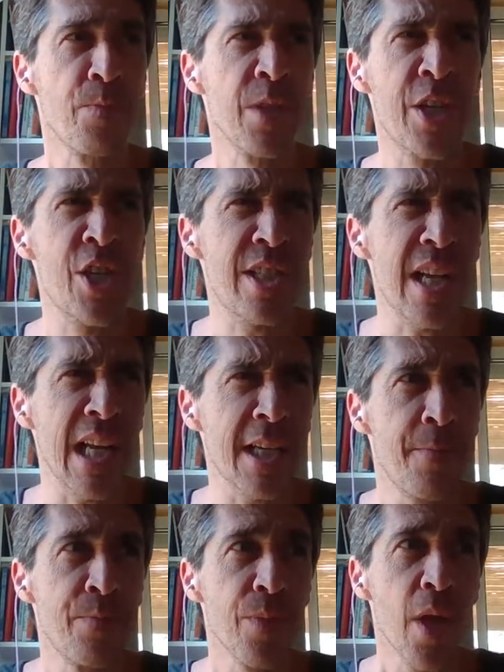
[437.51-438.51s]
She said like,
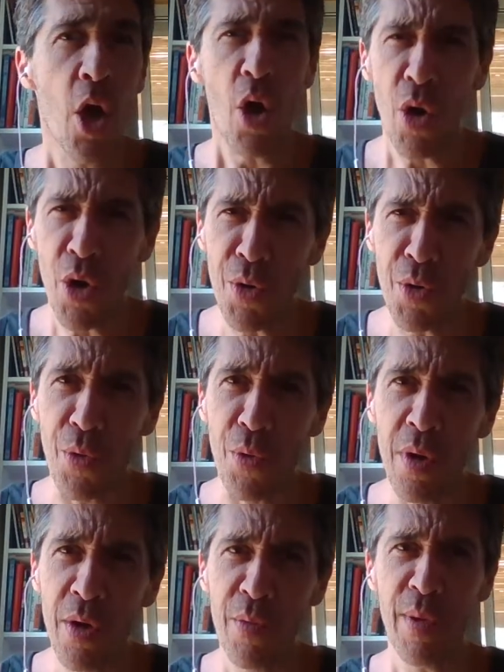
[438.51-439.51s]
"Oh,
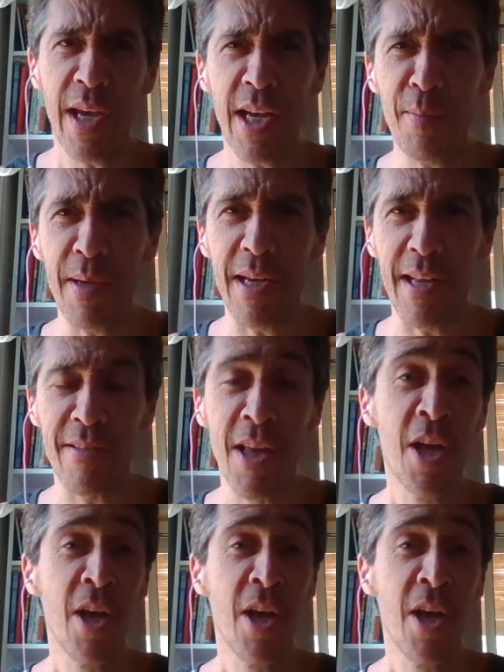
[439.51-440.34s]
wait a minute.